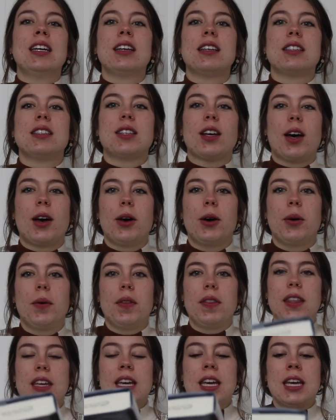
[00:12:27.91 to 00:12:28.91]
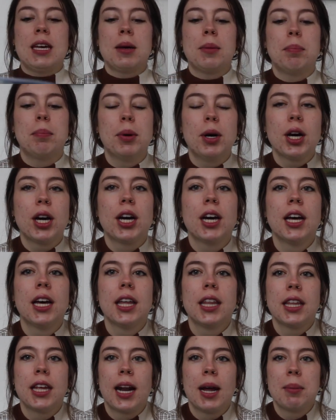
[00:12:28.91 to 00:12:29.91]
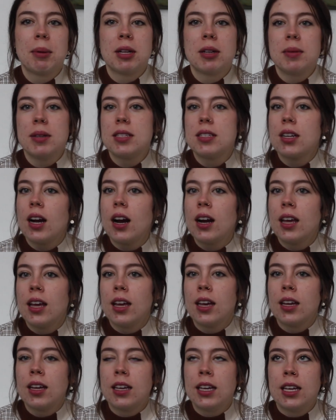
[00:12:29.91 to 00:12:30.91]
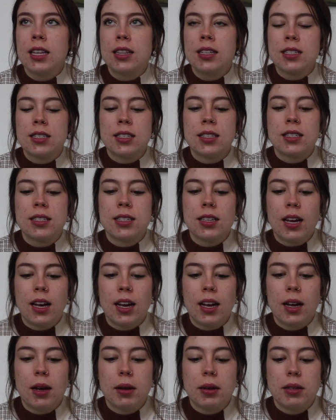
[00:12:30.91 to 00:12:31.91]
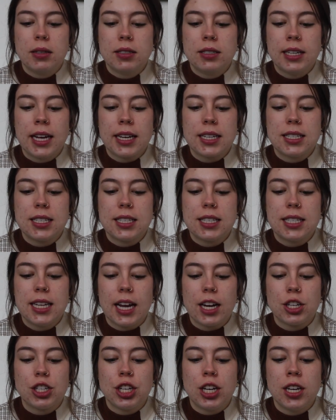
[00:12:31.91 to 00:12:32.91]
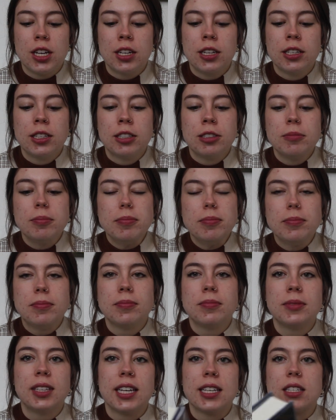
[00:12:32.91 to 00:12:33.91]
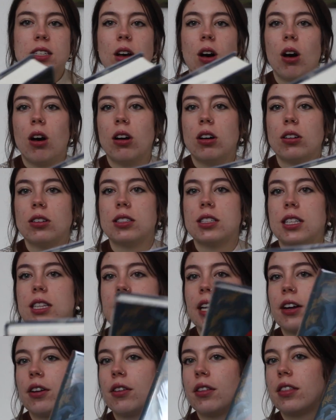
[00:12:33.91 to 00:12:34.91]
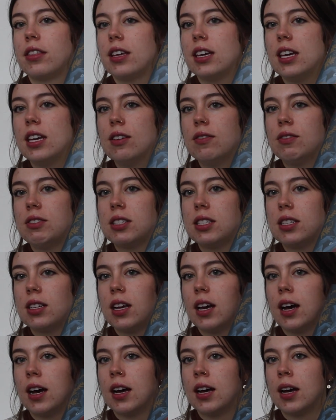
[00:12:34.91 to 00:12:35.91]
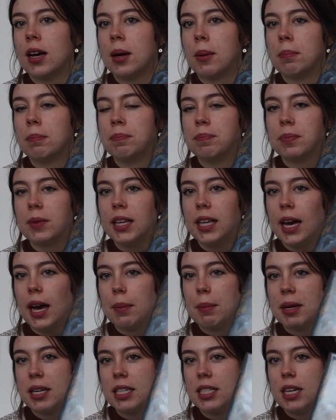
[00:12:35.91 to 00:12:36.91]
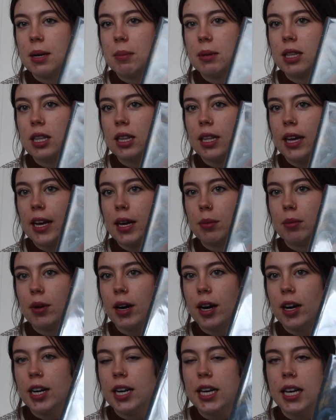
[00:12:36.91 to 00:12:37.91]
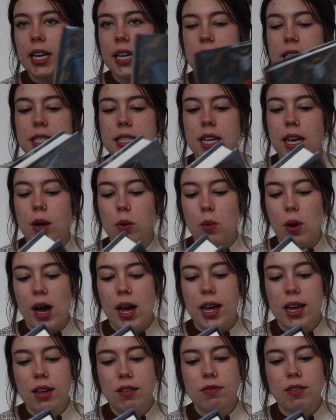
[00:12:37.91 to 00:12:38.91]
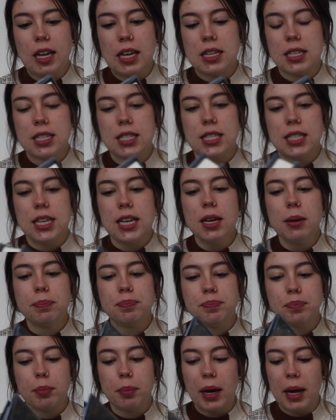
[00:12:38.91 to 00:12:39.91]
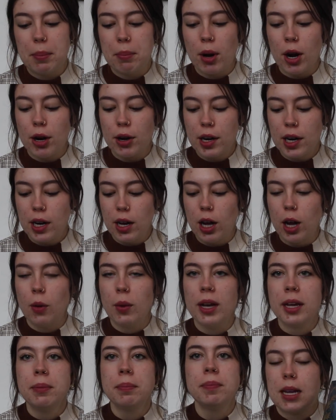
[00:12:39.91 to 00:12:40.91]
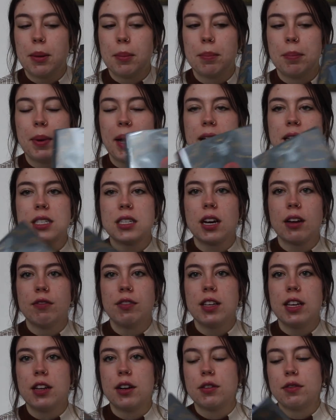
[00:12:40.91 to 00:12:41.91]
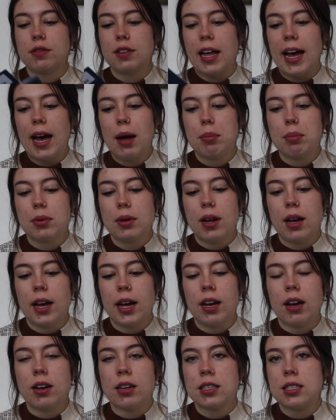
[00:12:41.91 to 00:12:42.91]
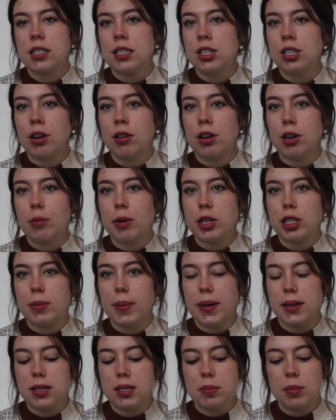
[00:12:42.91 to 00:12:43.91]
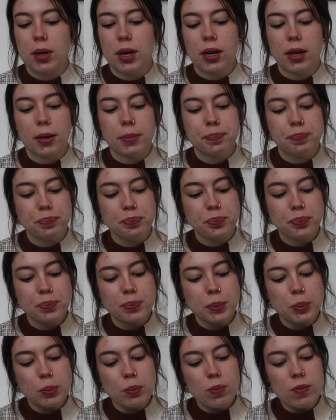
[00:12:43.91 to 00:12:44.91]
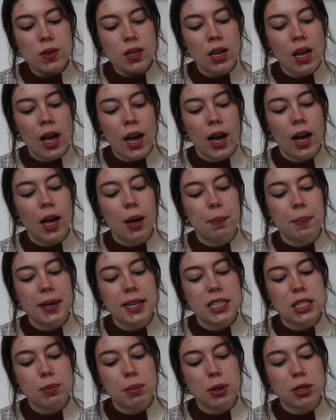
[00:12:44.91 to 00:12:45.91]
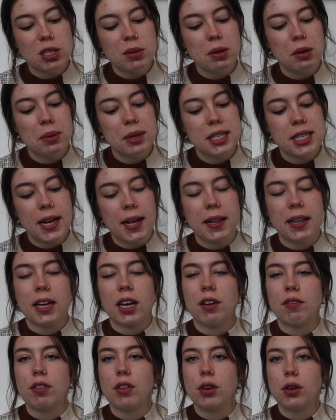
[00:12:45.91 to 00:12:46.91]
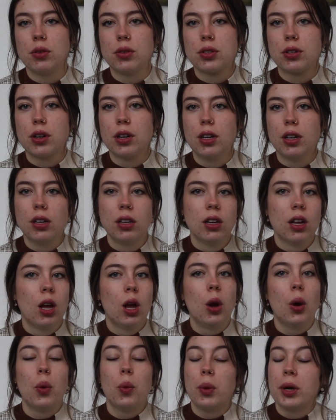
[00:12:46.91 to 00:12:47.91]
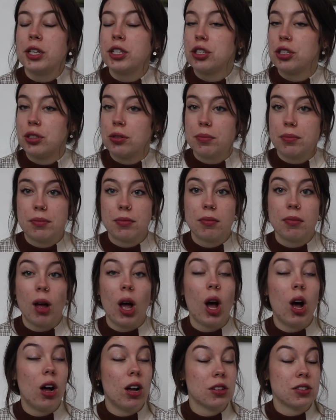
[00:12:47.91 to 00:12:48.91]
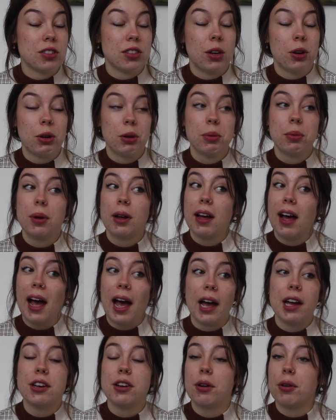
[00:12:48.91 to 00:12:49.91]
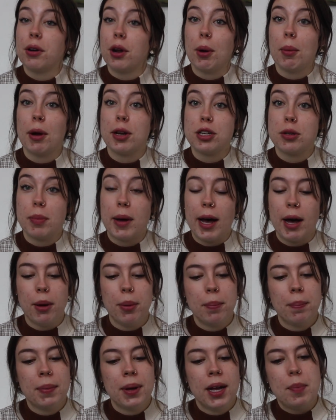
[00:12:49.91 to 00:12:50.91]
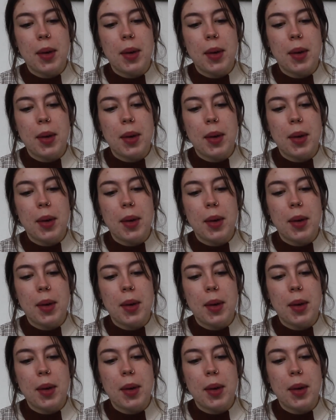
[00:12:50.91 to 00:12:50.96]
So the book that I'm gonna be starting in this next section is called Little Thieves. I picked it up at the library. It is a YA fantasy by Margaret Owen. Based off The Inner Flap, I honestly don't know much about this book. It's supposed to be a retelling of The Goose Girl, which also I don't know much about.